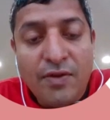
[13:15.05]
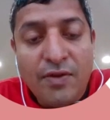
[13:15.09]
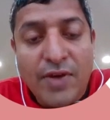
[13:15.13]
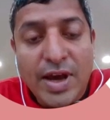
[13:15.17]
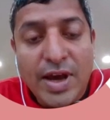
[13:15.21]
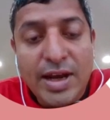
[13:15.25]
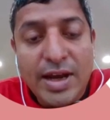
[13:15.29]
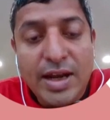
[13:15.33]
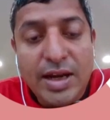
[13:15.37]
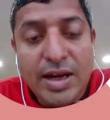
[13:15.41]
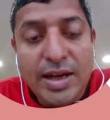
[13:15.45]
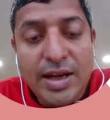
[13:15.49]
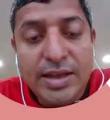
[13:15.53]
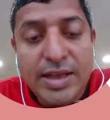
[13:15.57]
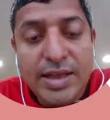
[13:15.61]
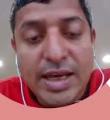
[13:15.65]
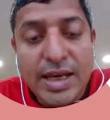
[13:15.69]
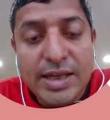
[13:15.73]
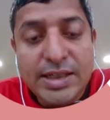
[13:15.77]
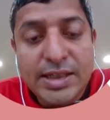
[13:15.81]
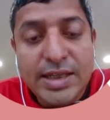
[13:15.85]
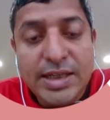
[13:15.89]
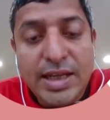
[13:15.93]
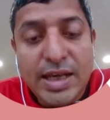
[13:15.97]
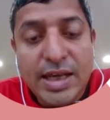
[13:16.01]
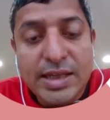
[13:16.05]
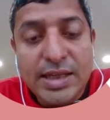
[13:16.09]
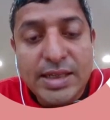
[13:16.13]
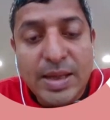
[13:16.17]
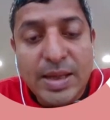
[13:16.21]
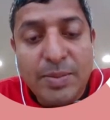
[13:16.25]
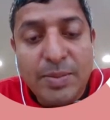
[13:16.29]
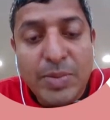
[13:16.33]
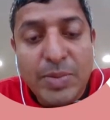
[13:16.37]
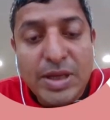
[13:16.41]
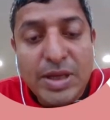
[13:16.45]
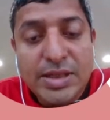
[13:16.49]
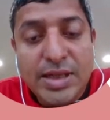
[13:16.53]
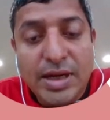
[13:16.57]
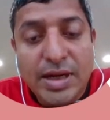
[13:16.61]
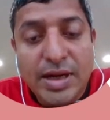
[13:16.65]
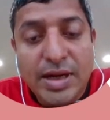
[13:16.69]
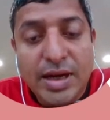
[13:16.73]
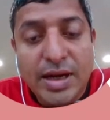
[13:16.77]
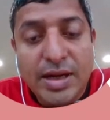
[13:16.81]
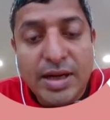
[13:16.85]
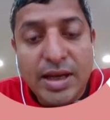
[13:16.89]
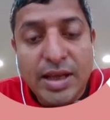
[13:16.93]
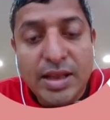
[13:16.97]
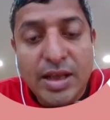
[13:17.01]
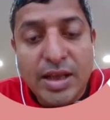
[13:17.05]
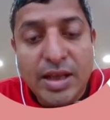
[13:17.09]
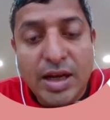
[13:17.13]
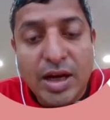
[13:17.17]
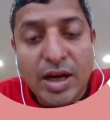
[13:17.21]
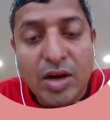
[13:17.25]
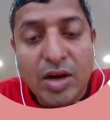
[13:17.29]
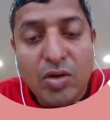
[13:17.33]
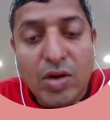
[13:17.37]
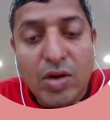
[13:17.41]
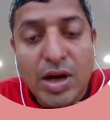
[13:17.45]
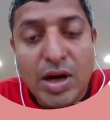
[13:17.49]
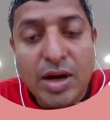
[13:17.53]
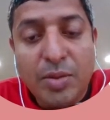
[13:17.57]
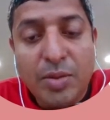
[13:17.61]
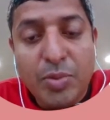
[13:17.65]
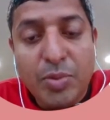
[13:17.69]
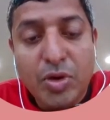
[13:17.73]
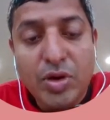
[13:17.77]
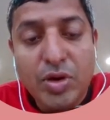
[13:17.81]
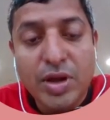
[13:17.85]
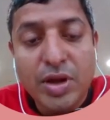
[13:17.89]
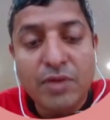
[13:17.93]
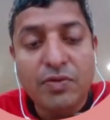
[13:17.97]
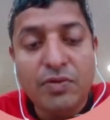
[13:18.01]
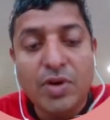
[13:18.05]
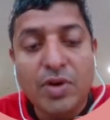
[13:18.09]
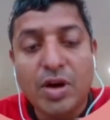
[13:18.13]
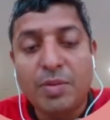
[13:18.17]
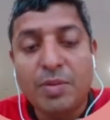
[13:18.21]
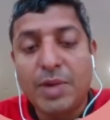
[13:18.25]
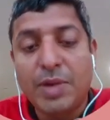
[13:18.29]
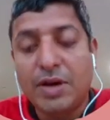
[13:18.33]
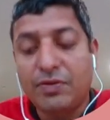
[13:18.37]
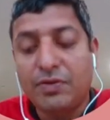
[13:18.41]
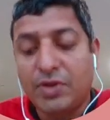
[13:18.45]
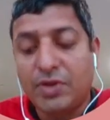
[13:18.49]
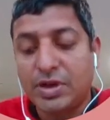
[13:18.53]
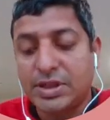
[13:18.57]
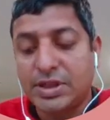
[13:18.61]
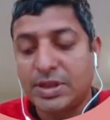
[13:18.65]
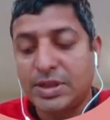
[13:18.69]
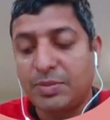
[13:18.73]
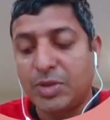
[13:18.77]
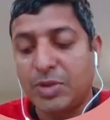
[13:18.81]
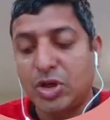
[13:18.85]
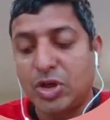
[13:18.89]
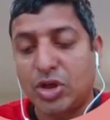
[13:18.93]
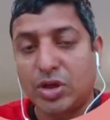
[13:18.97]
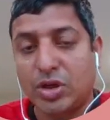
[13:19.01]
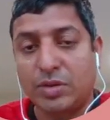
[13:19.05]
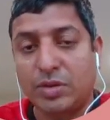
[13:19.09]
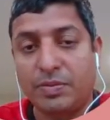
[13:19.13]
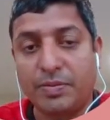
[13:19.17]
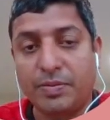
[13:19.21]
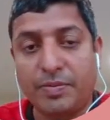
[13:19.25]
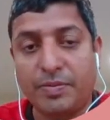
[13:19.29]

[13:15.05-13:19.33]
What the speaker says: Finally, the SDA assembles the data in the required reporting format for submission.